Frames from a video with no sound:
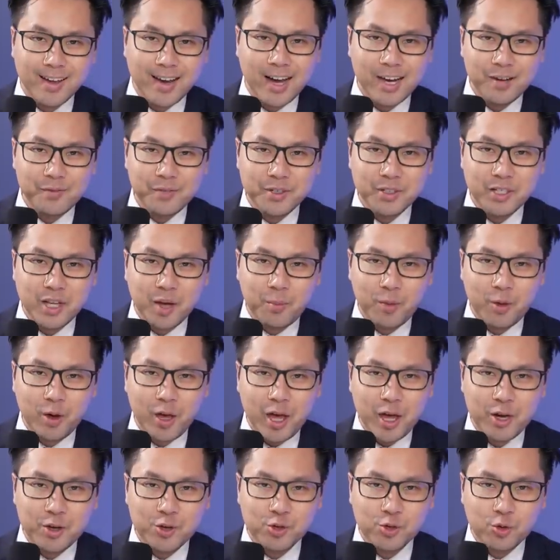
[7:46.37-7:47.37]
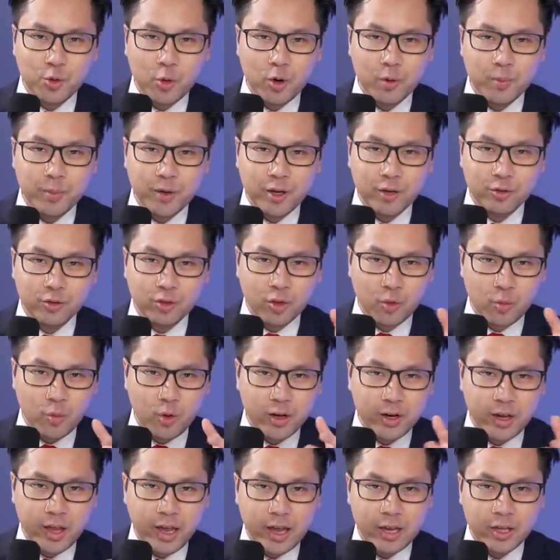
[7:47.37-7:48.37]
kind of a double-edged sword because on the
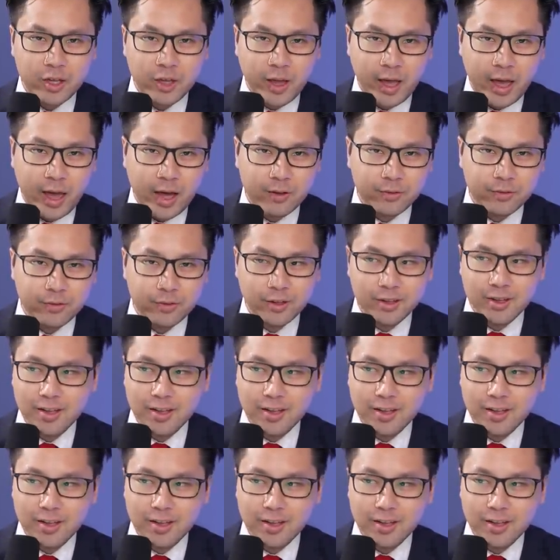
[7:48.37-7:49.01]
one hand you have